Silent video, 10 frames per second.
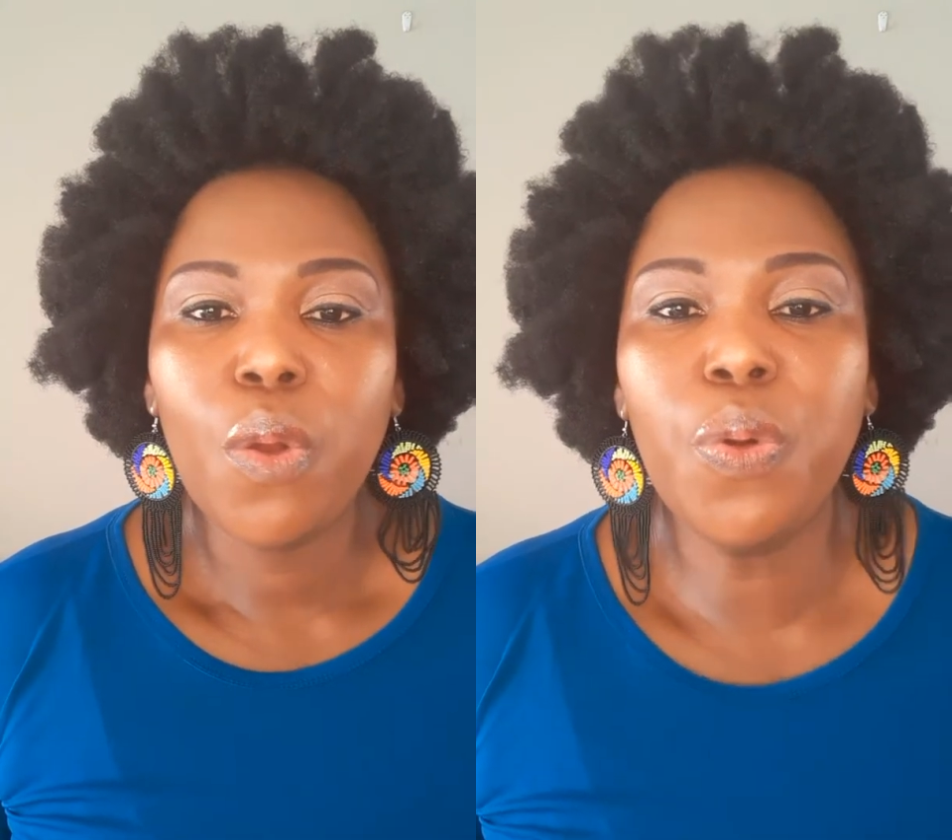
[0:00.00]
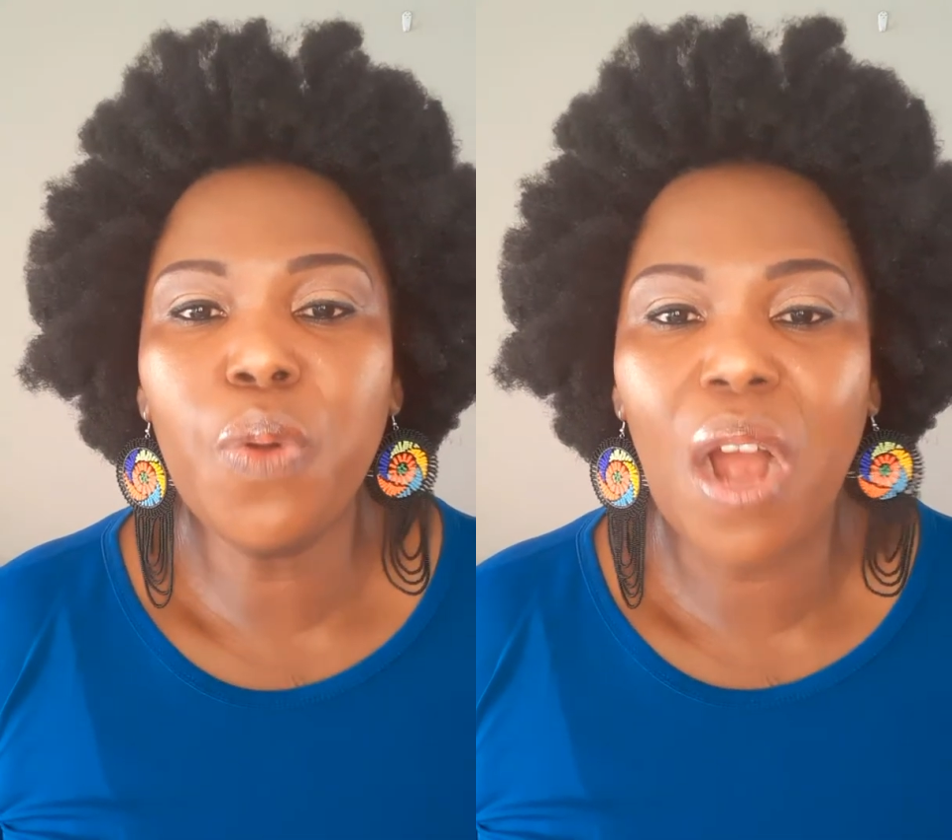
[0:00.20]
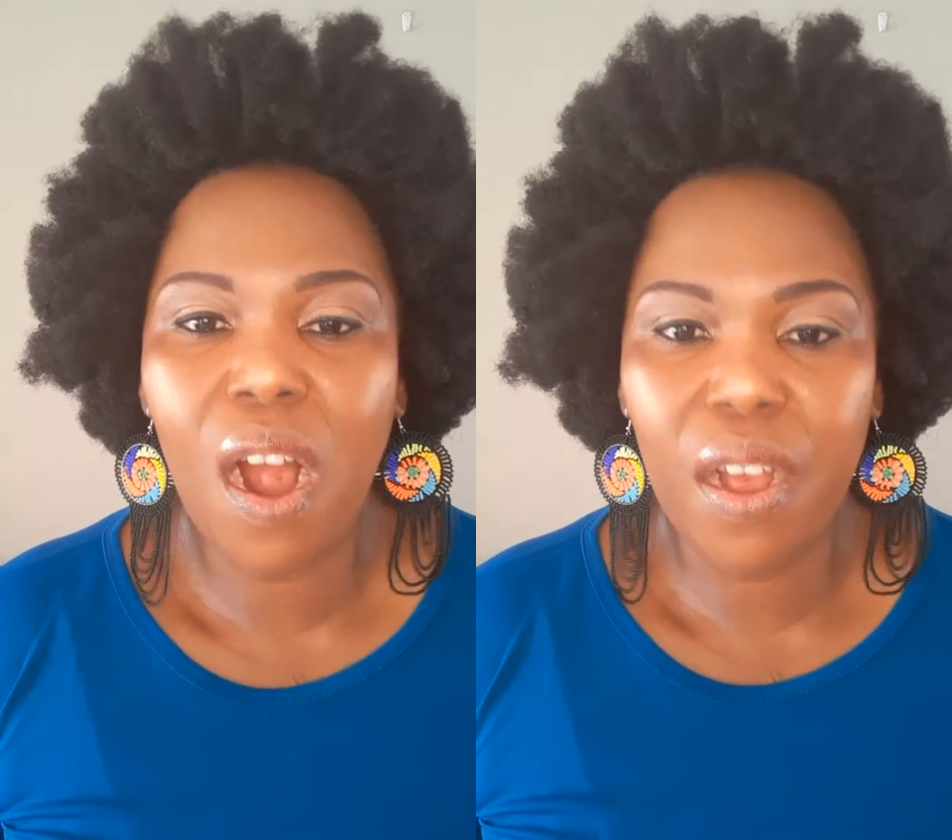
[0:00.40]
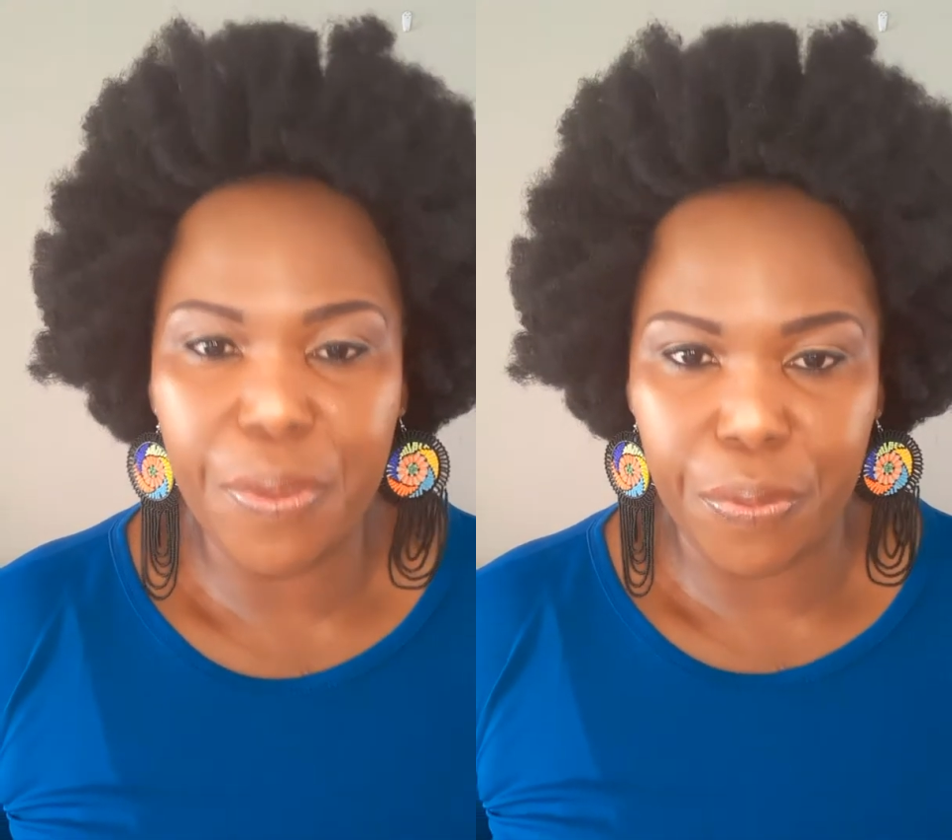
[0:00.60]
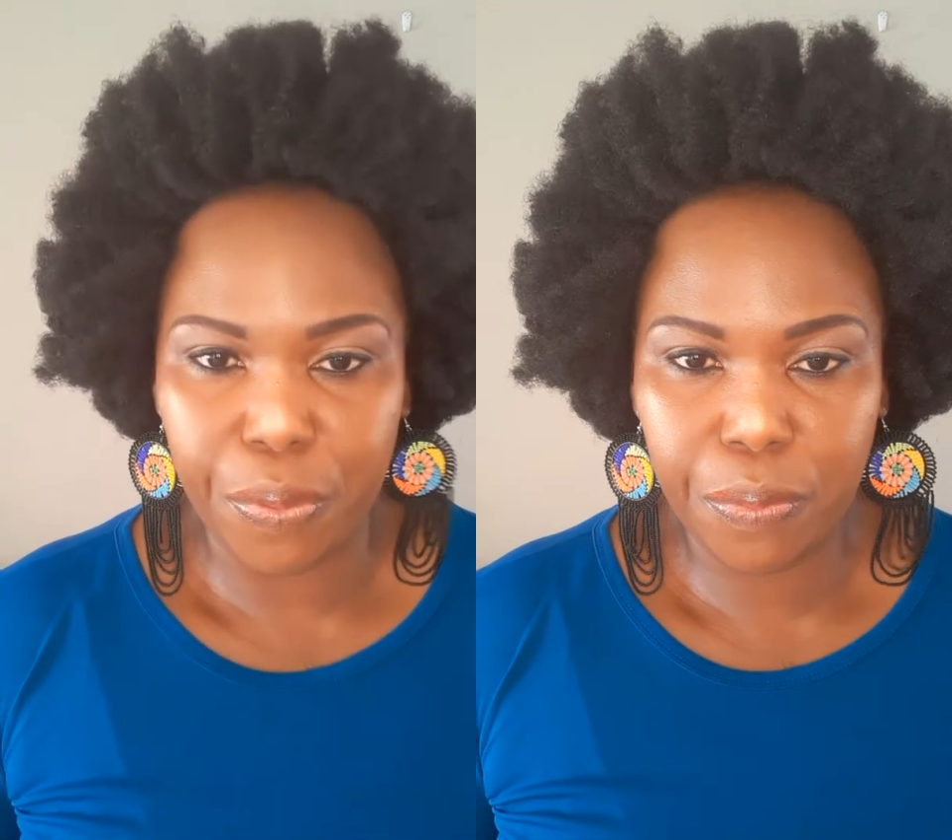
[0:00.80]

Who are you?